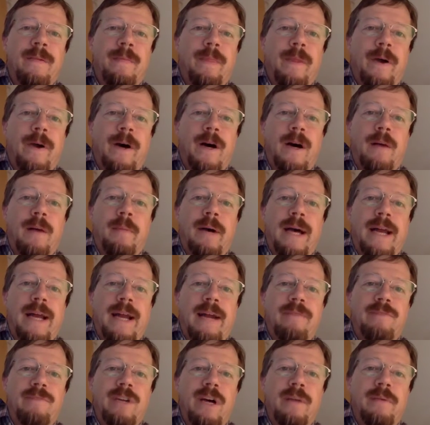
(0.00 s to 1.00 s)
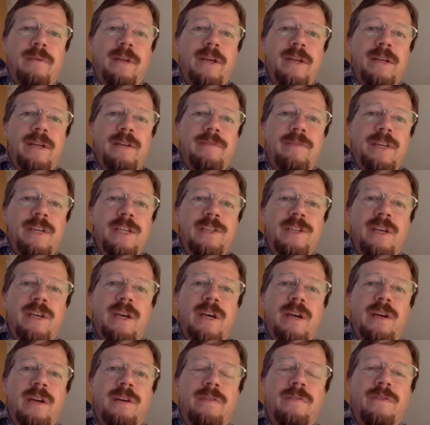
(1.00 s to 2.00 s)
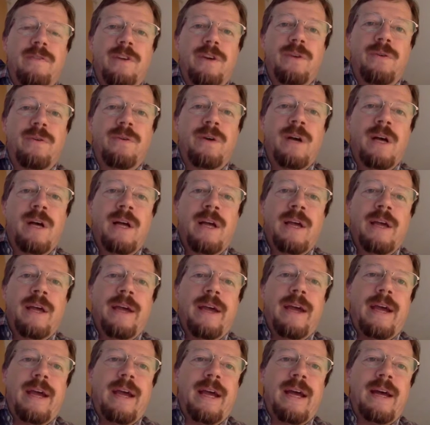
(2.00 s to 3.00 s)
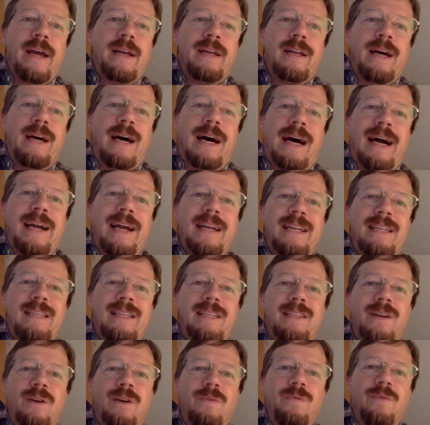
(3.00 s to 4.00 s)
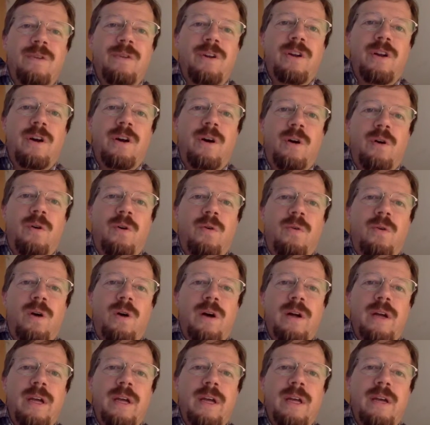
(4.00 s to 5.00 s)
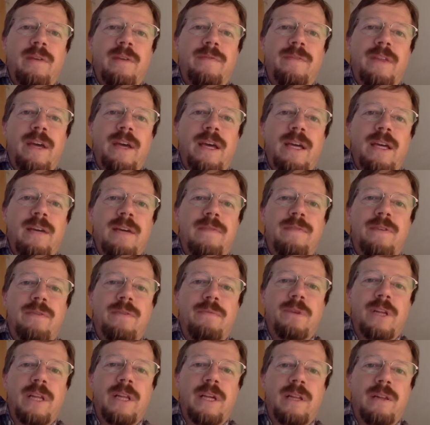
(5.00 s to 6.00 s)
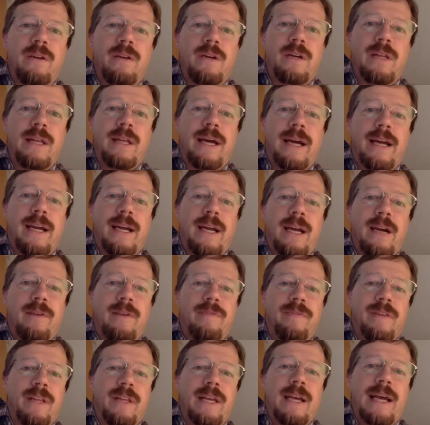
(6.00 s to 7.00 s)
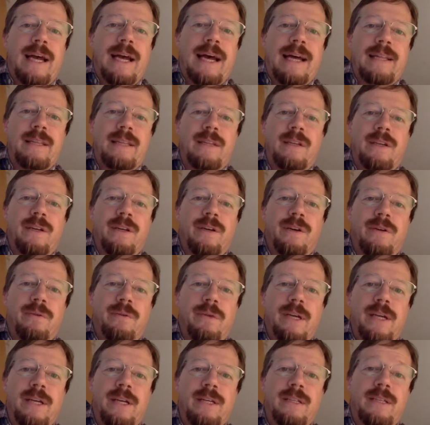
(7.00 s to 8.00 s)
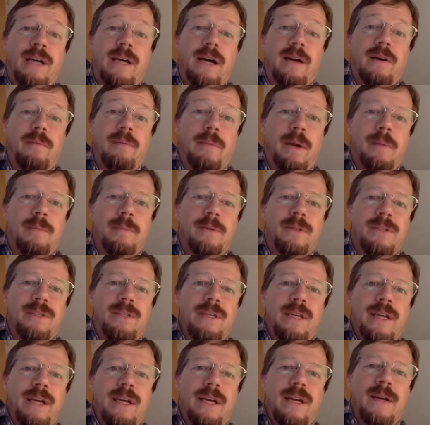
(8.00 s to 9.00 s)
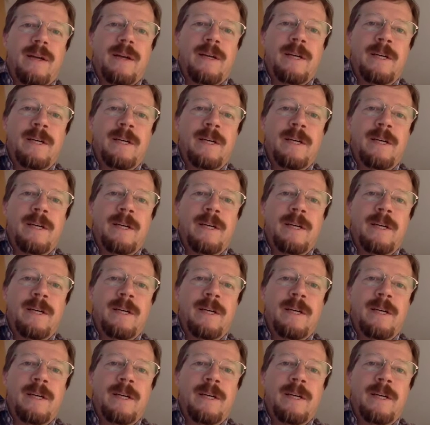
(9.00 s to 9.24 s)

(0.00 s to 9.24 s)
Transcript: and I've done the visa interview, and I don't know if they even really look that carefully at the degrees. I remember seeing,